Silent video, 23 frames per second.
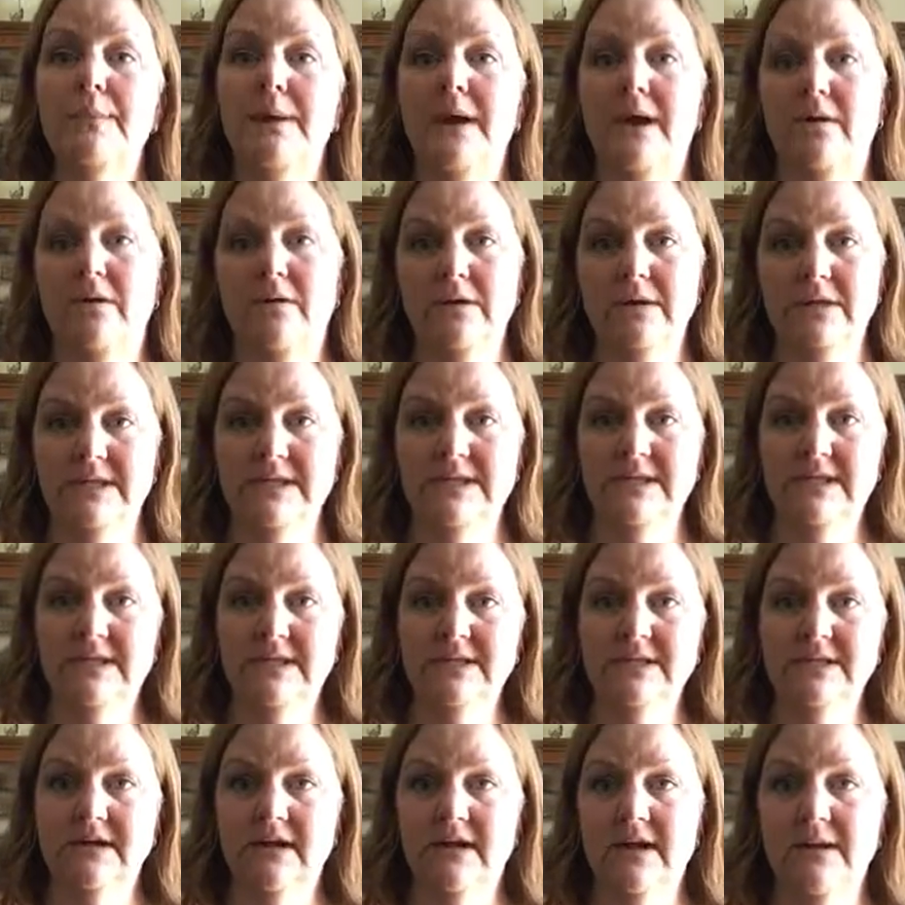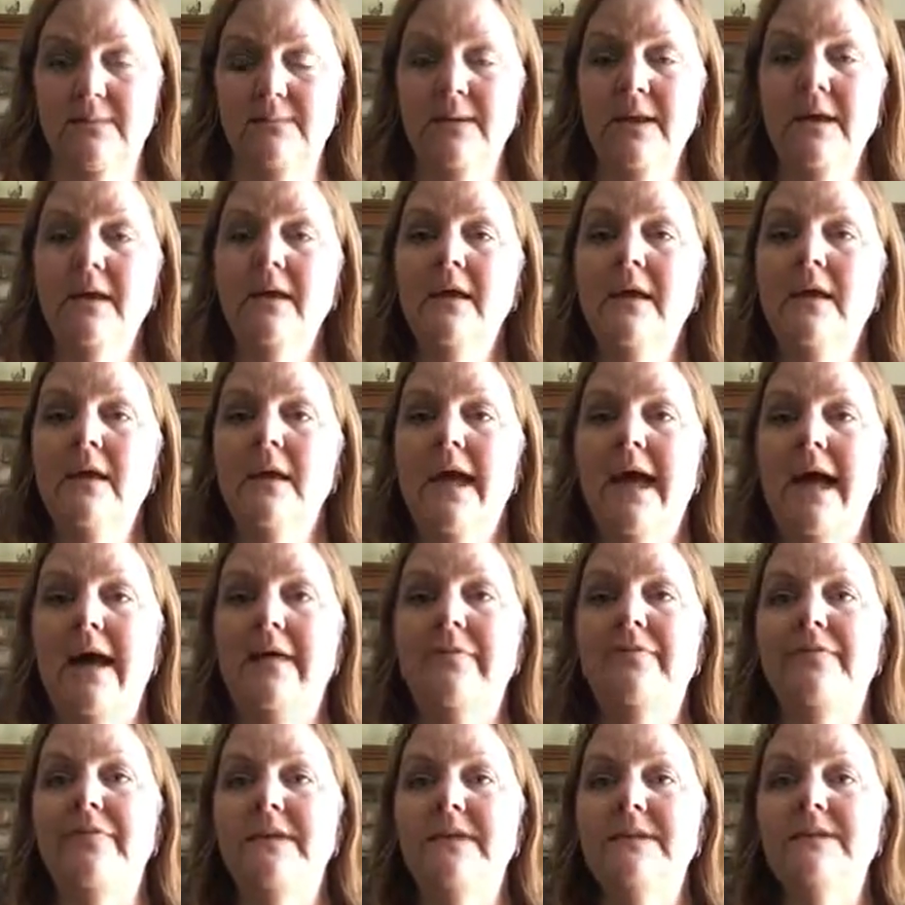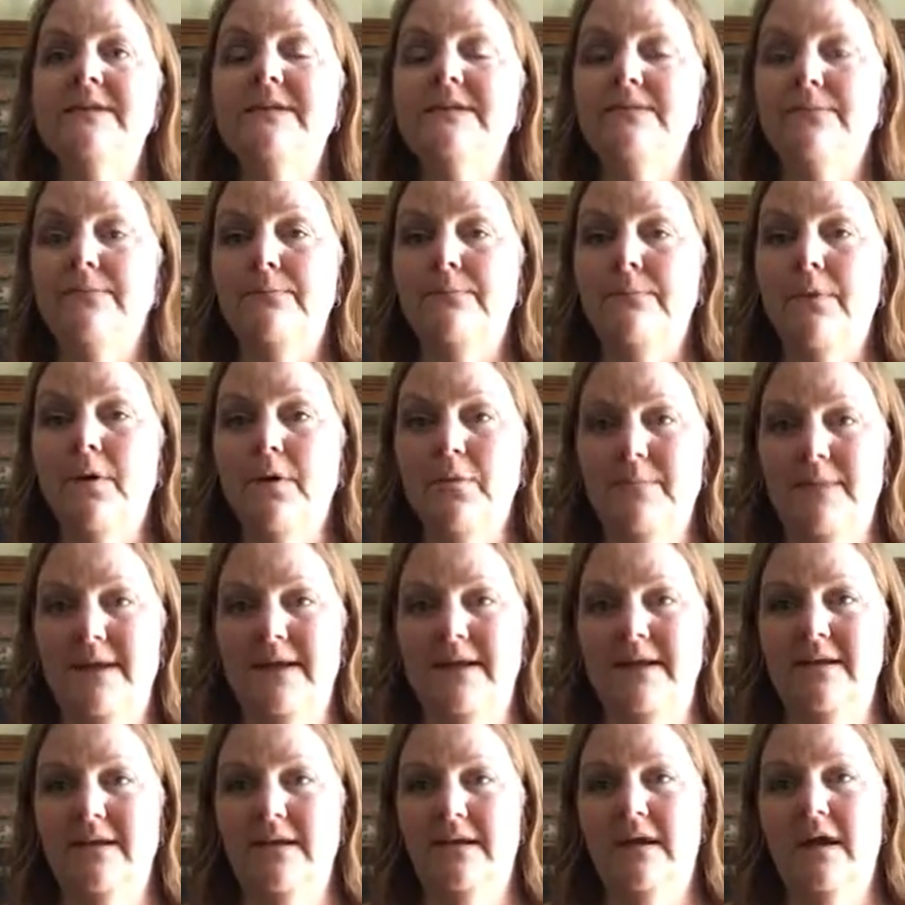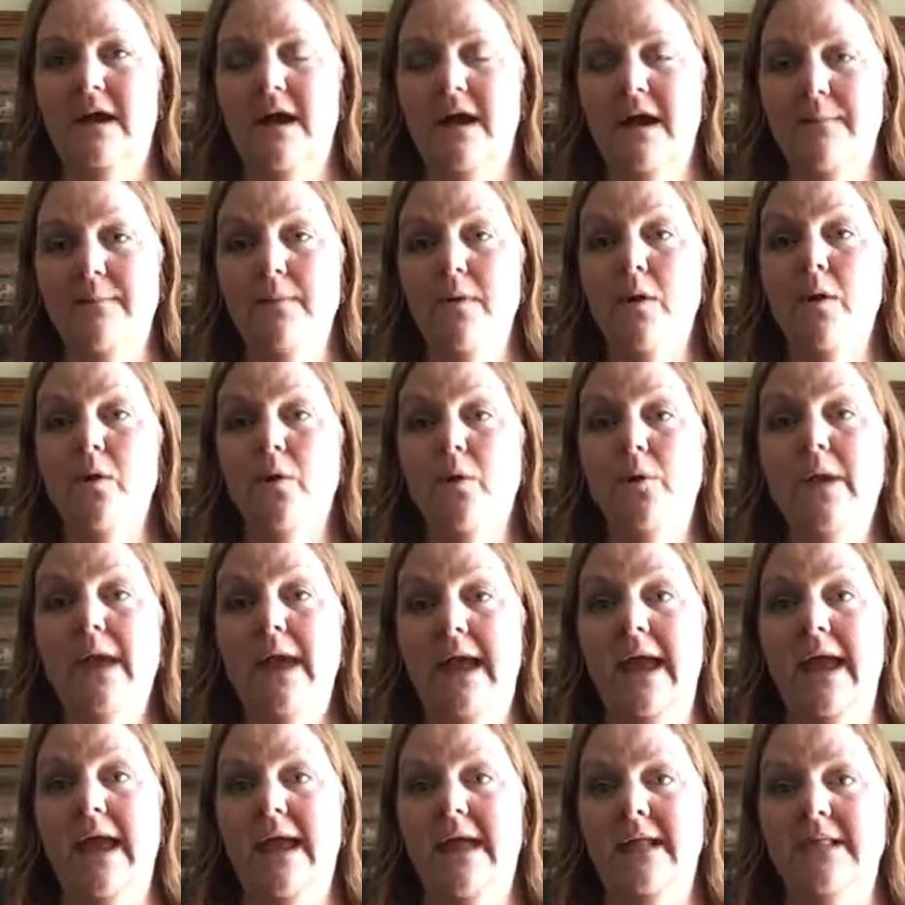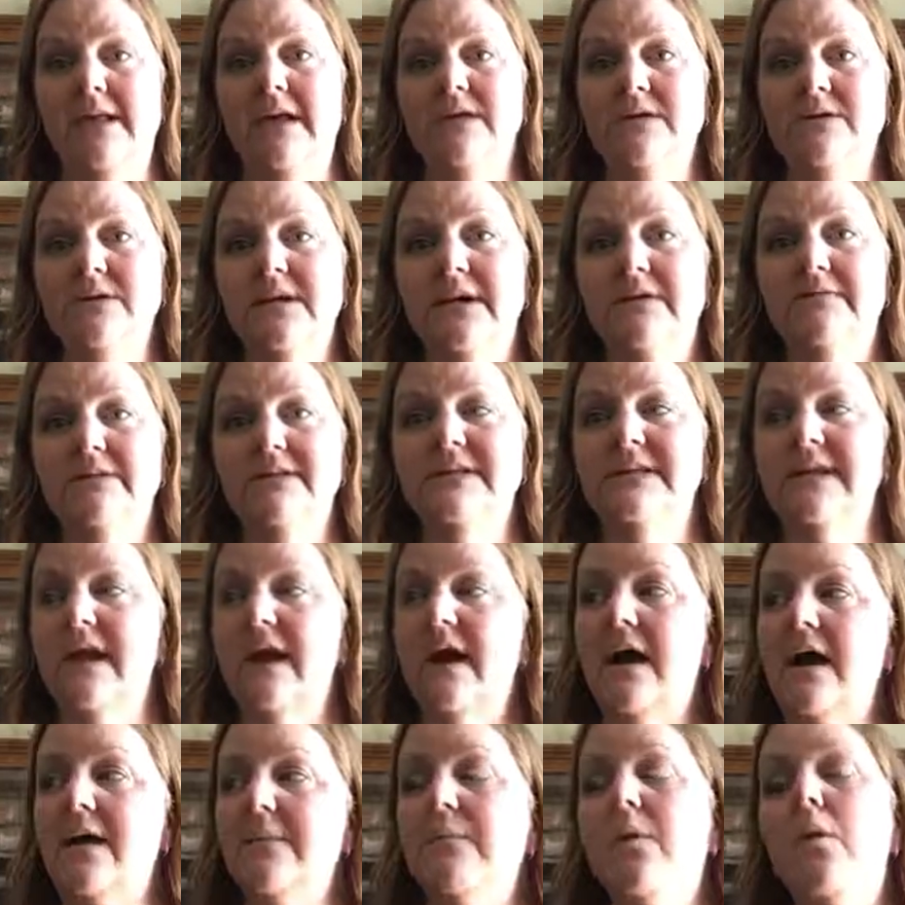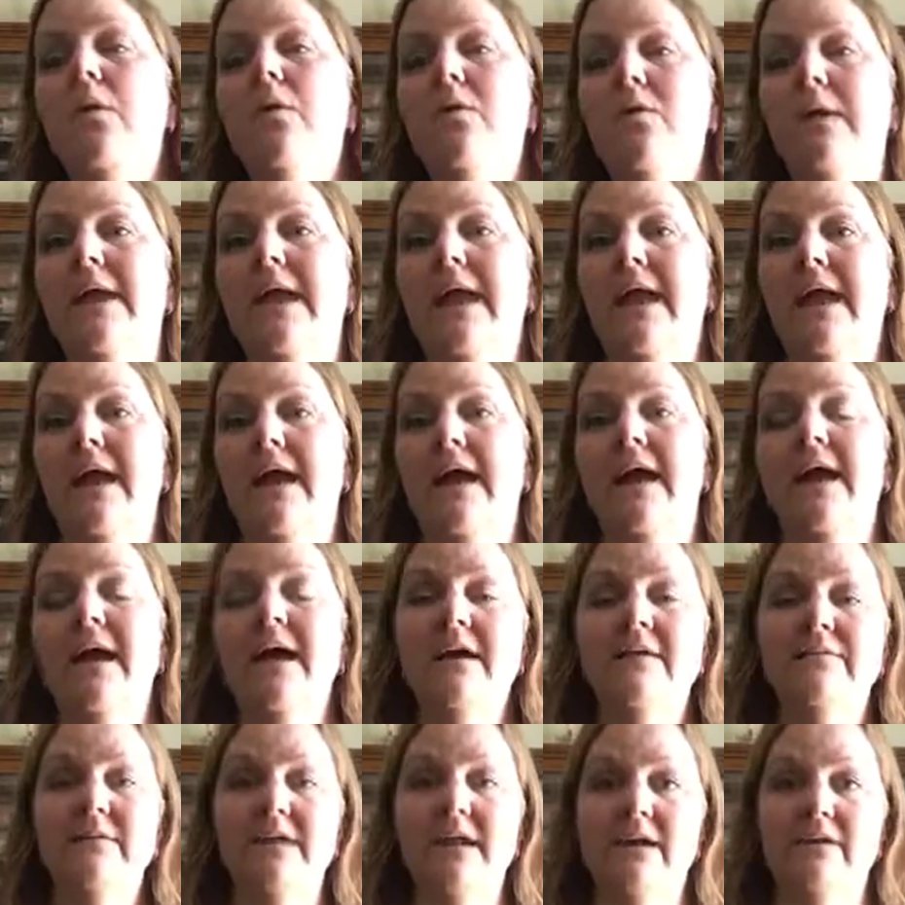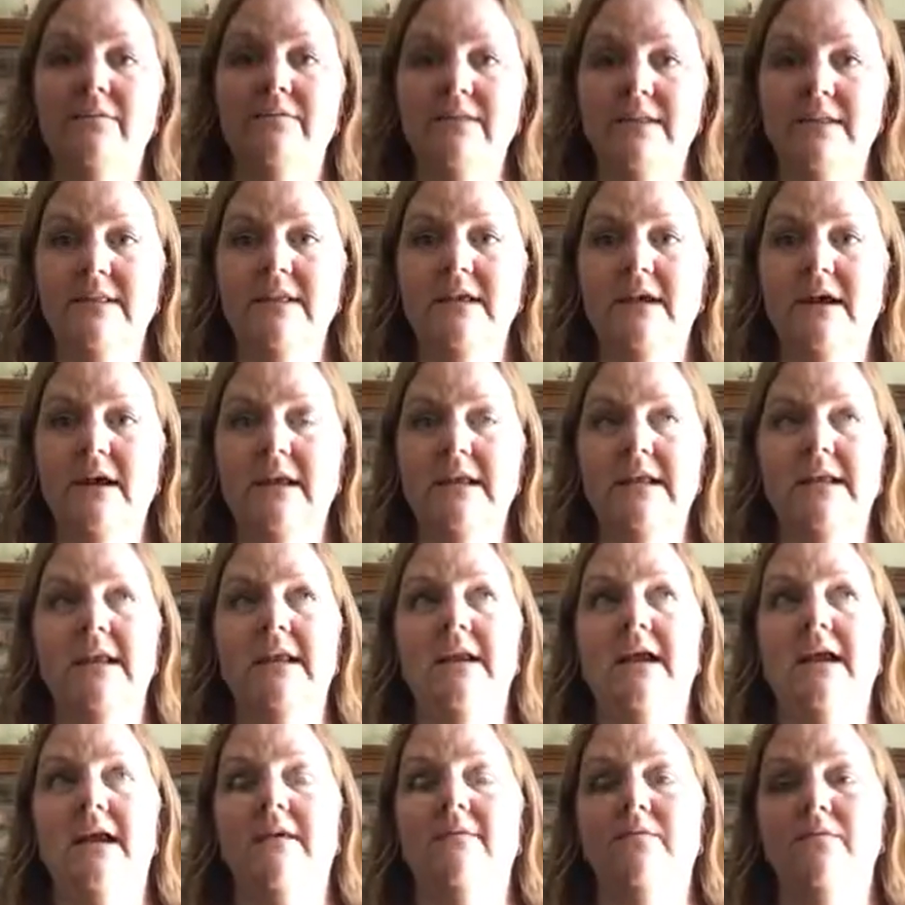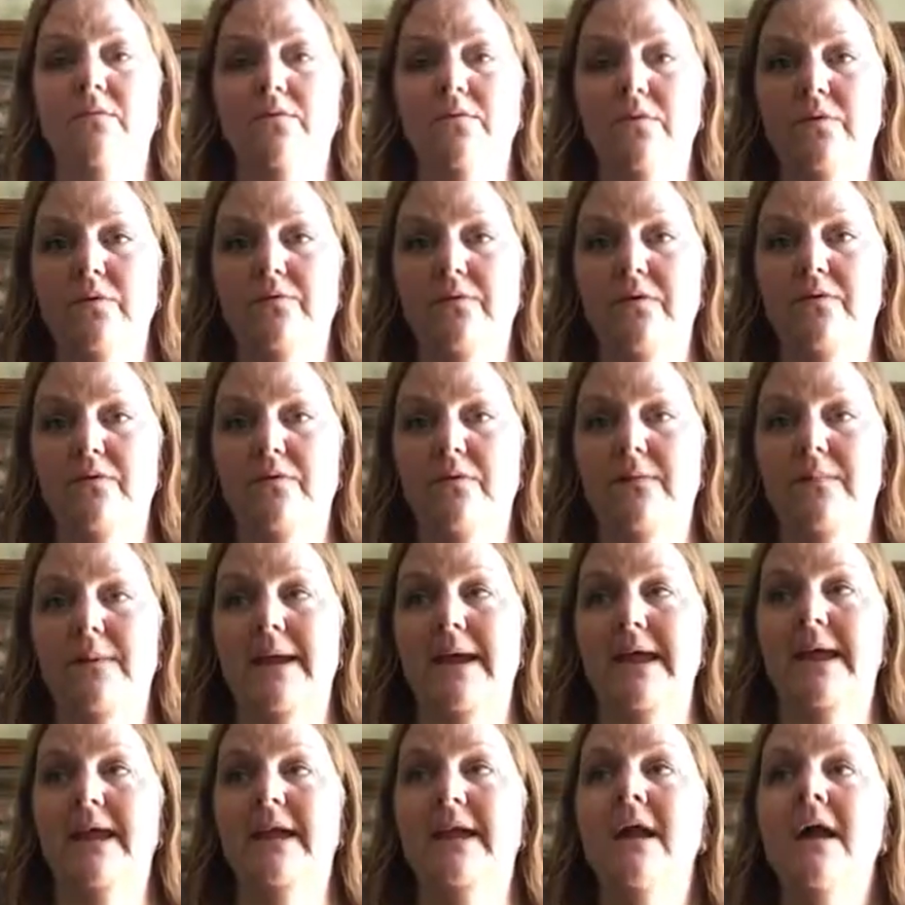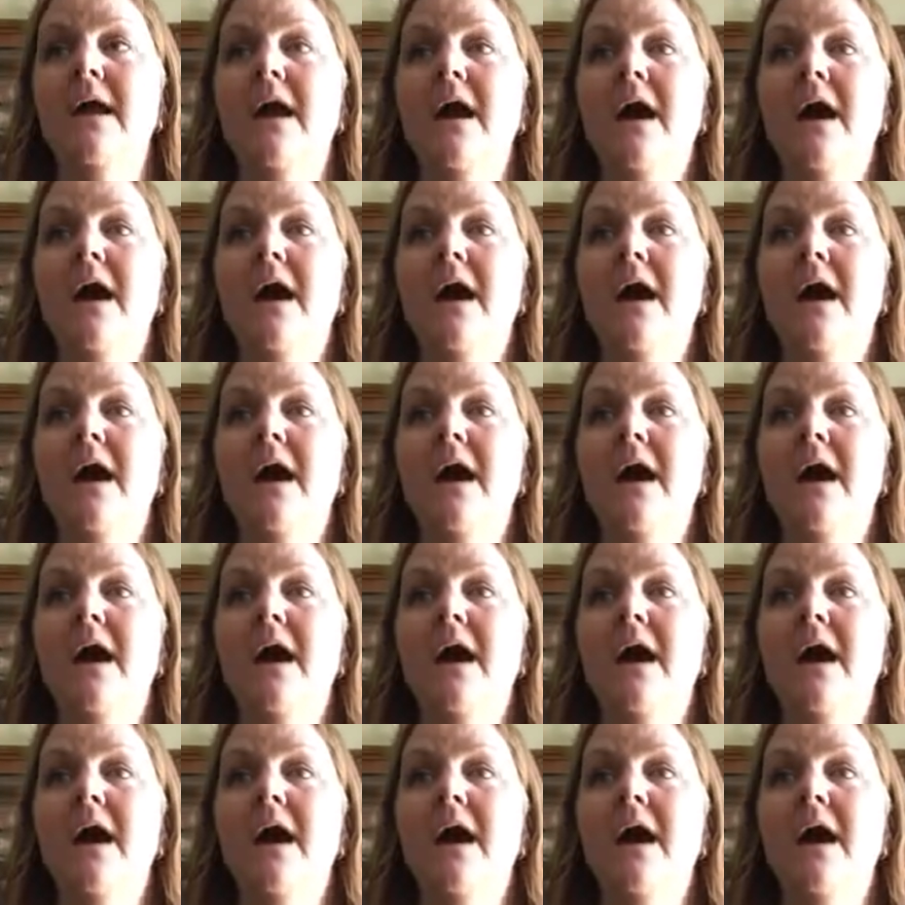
powerless at the time, at this moment, I'm okay. That's what you have to say. I'm okay. I have everything I need. I have a roof over my head.